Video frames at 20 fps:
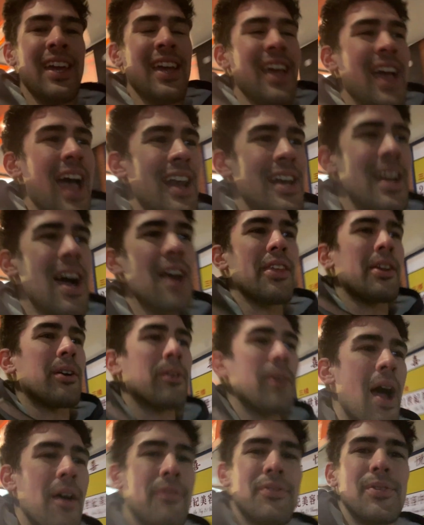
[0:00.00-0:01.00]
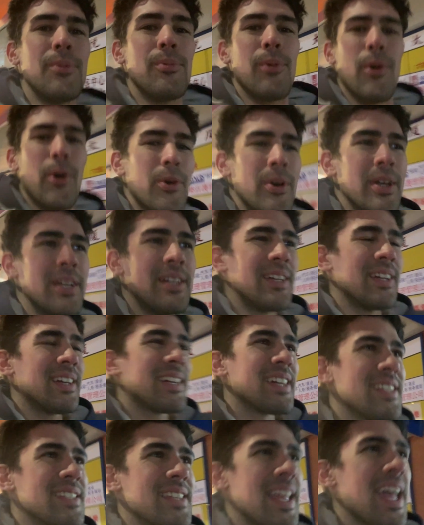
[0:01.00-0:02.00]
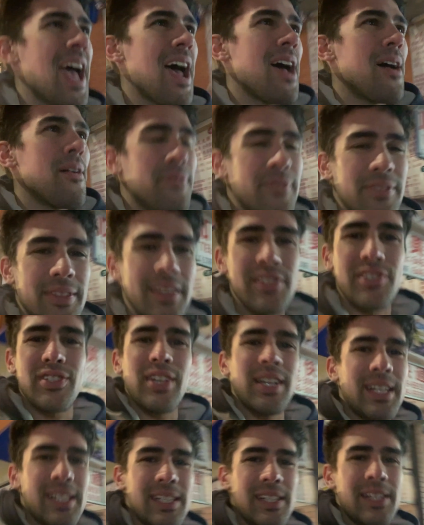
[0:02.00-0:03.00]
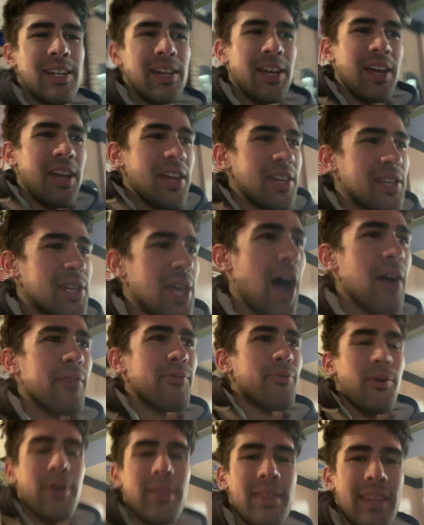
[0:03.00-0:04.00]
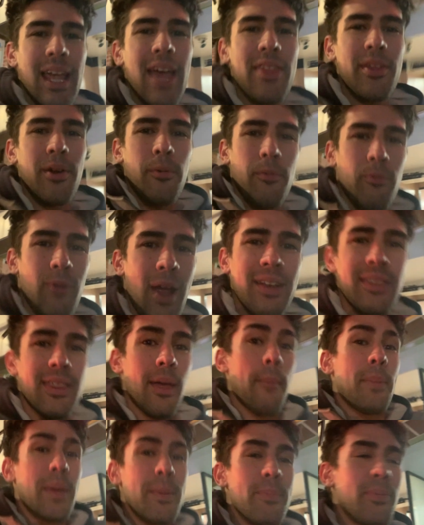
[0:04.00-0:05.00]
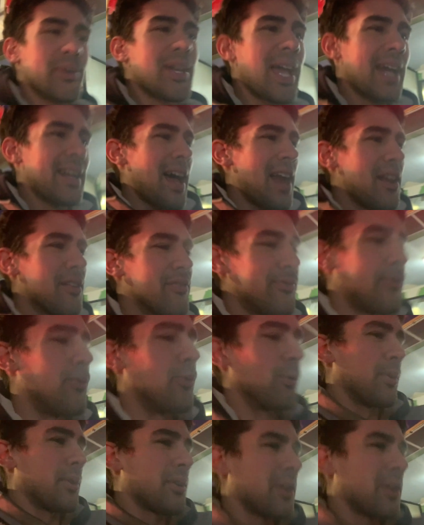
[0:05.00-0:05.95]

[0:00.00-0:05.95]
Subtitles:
and now they don't have to worry because they have the city covering the other rent that people cannot afford.